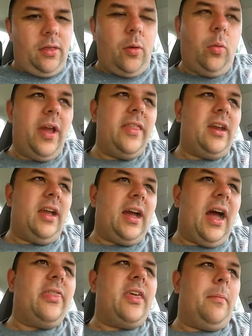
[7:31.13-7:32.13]
the way that I
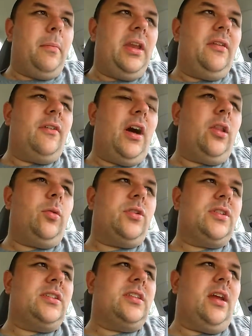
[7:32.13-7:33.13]
got that many
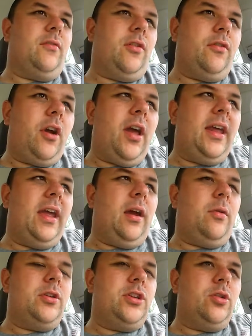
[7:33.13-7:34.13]
followers is that every Friday
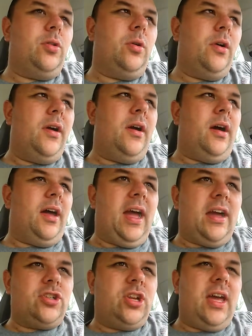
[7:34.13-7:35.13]
I would do a
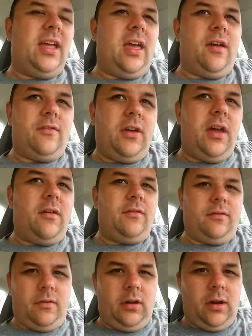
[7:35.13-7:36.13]
hashtag
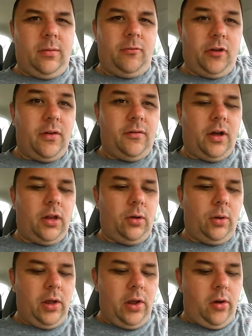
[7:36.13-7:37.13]
FF, friend
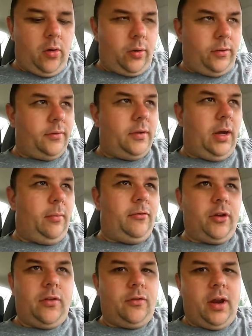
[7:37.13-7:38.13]
follow, or
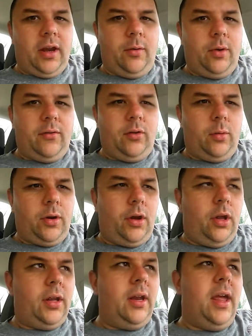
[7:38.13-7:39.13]
friend Friday, whatever you want
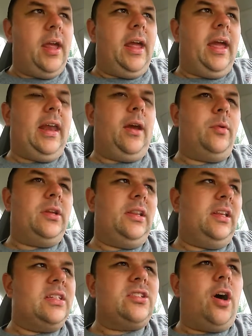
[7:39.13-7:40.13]
to call it. And I
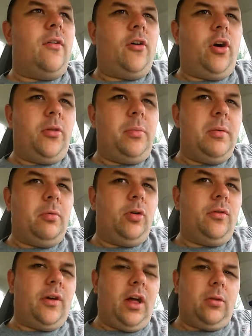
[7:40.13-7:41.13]
would list off all the
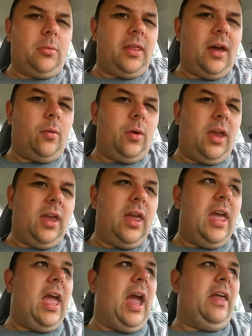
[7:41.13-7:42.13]
people who followed me that week.
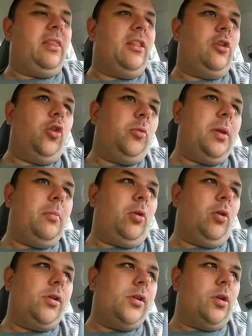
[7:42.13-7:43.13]
And then those
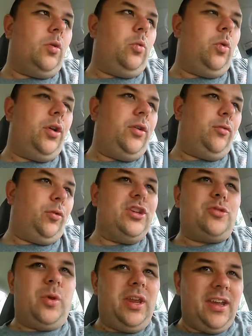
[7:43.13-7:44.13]
people would
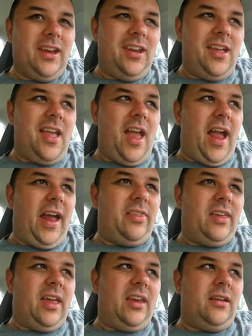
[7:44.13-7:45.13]
retweet it.
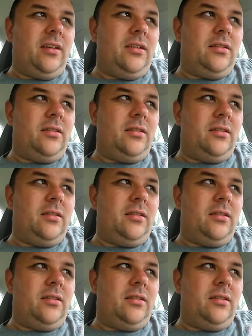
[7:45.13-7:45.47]
And then,